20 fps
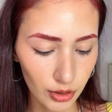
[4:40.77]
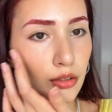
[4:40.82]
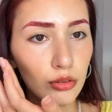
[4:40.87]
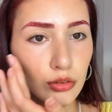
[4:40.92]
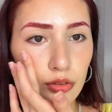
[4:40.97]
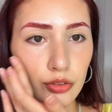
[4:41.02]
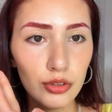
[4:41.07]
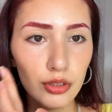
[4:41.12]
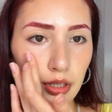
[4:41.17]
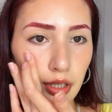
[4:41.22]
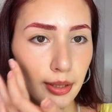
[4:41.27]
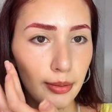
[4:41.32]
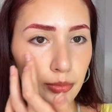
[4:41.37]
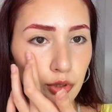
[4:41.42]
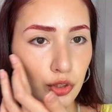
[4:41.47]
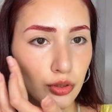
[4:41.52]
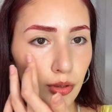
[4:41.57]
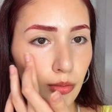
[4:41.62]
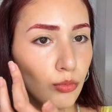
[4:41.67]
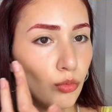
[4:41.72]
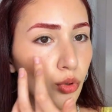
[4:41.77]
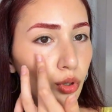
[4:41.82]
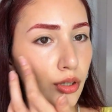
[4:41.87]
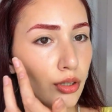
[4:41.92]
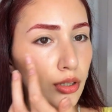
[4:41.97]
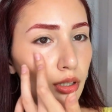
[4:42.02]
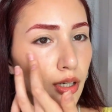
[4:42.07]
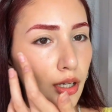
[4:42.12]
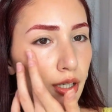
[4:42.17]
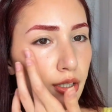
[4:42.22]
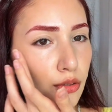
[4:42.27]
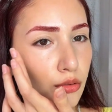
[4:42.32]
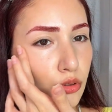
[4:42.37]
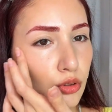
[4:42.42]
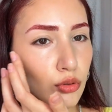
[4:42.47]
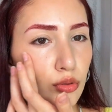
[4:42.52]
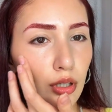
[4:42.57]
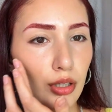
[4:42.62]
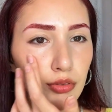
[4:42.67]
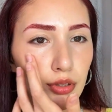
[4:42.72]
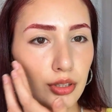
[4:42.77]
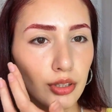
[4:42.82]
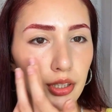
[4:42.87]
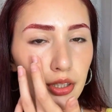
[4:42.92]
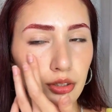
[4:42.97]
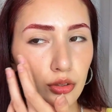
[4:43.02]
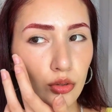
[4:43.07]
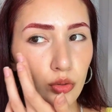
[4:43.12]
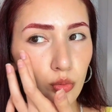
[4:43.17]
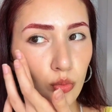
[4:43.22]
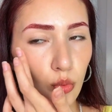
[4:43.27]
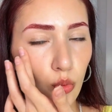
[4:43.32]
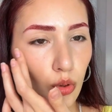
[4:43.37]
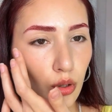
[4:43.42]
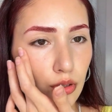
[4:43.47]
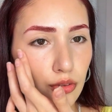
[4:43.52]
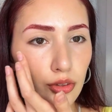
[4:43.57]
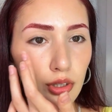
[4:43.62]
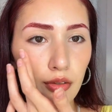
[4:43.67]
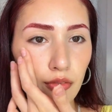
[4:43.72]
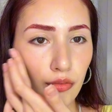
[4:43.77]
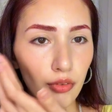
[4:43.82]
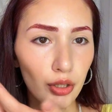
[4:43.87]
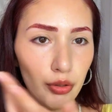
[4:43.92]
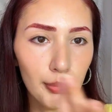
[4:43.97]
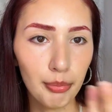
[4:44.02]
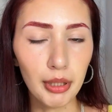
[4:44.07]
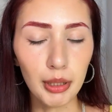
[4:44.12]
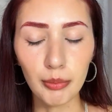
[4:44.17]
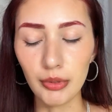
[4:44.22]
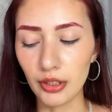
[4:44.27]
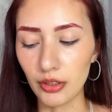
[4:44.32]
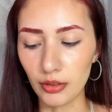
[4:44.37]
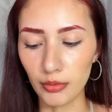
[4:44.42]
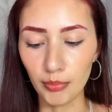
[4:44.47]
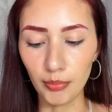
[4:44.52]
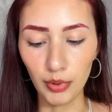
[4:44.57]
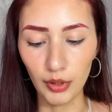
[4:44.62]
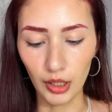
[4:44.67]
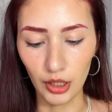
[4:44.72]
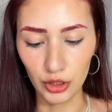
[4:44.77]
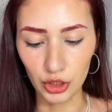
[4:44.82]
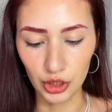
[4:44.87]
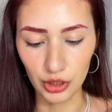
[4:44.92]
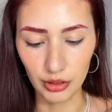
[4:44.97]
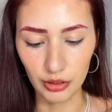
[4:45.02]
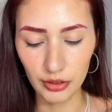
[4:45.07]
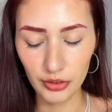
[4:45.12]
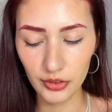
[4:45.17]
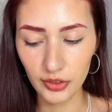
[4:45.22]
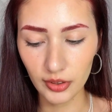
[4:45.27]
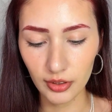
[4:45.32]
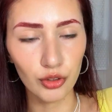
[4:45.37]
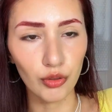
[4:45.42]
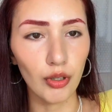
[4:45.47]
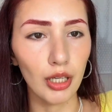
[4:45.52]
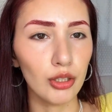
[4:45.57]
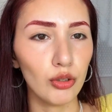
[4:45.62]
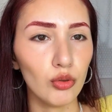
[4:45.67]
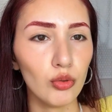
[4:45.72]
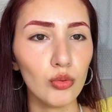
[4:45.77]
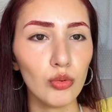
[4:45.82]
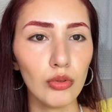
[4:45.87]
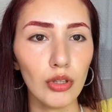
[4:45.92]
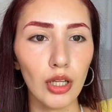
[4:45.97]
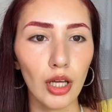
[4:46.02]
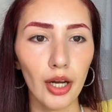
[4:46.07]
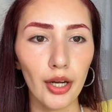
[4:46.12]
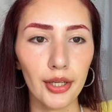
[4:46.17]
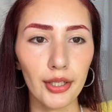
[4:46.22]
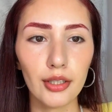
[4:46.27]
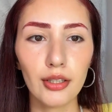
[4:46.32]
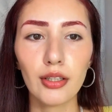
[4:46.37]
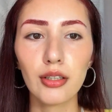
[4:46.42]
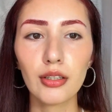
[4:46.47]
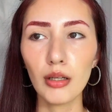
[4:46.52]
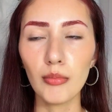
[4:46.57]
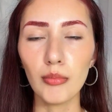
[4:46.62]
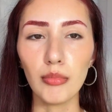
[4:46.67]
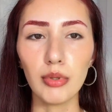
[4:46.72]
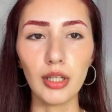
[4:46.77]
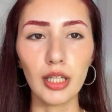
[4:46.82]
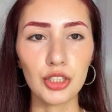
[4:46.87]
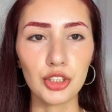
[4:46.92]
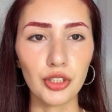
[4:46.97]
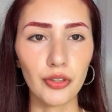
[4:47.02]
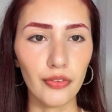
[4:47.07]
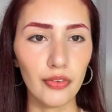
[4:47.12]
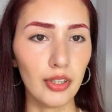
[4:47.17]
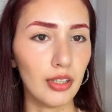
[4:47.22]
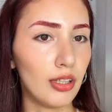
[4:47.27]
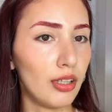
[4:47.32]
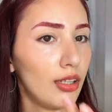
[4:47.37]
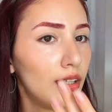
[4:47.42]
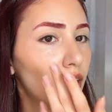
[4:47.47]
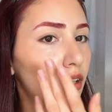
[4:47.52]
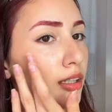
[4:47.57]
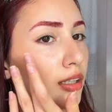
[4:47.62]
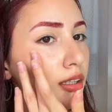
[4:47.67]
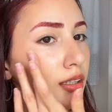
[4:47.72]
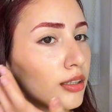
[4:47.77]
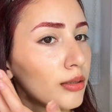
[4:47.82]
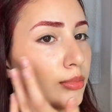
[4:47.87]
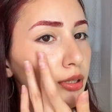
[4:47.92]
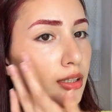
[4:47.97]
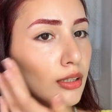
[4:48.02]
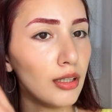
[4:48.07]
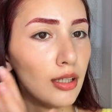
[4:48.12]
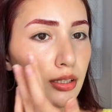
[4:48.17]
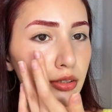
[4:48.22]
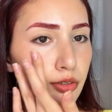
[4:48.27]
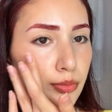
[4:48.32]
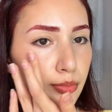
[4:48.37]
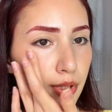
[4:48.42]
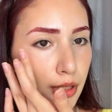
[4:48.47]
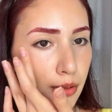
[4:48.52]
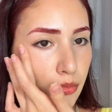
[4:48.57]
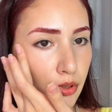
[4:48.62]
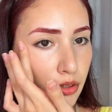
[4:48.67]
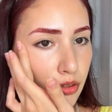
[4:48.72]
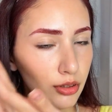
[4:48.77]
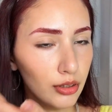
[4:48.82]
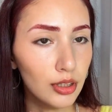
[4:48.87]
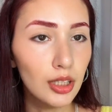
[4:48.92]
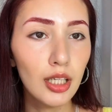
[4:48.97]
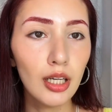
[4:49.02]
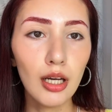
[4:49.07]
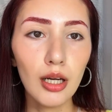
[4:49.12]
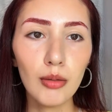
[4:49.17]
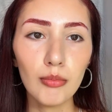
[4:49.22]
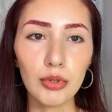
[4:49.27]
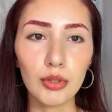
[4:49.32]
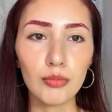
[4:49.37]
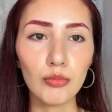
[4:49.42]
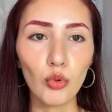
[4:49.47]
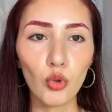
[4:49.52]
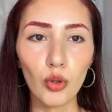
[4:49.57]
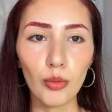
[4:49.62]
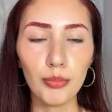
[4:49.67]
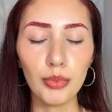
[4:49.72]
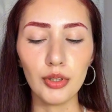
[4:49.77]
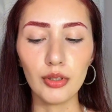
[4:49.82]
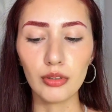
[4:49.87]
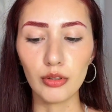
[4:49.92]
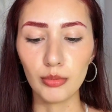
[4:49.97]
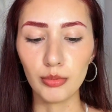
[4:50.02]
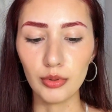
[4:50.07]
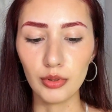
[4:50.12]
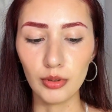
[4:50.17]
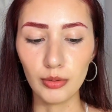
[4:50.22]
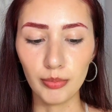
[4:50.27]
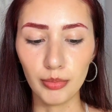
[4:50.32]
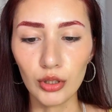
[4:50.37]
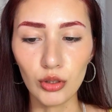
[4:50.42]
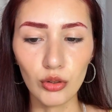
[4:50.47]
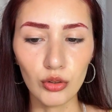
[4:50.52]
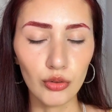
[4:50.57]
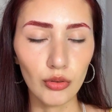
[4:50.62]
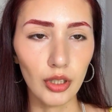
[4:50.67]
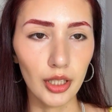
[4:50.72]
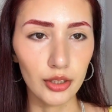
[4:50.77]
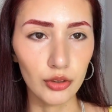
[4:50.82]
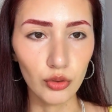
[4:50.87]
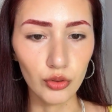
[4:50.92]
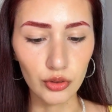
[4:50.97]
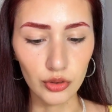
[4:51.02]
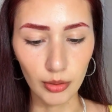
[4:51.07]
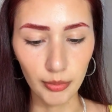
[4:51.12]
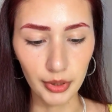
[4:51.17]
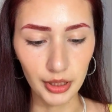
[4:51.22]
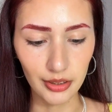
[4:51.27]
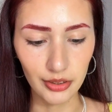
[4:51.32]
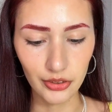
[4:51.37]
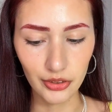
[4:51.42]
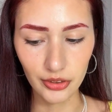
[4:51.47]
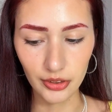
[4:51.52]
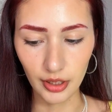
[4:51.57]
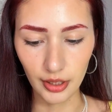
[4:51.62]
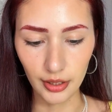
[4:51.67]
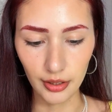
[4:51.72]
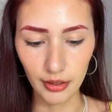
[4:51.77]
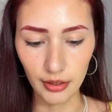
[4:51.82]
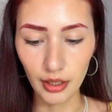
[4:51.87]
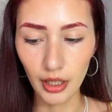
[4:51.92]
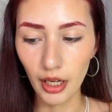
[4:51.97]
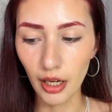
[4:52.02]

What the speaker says: Honestly, I'm someone, I don't gravitate towards very pigmented blushes. So I do like blushes that are a little bit less pigmented, but more buildable, but also like to some extent.